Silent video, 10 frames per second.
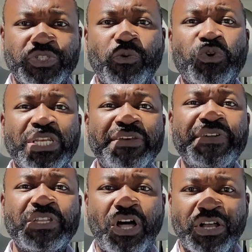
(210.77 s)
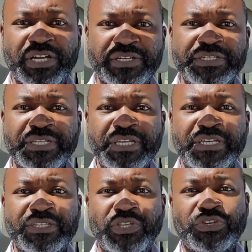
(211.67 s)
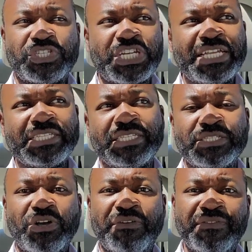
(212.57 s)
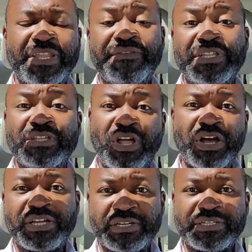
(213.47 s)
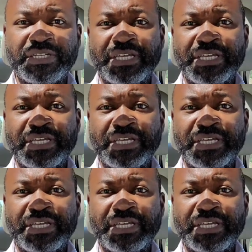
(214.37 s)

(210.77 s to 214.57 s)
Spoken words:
So we're living longer, so your chances of living longer,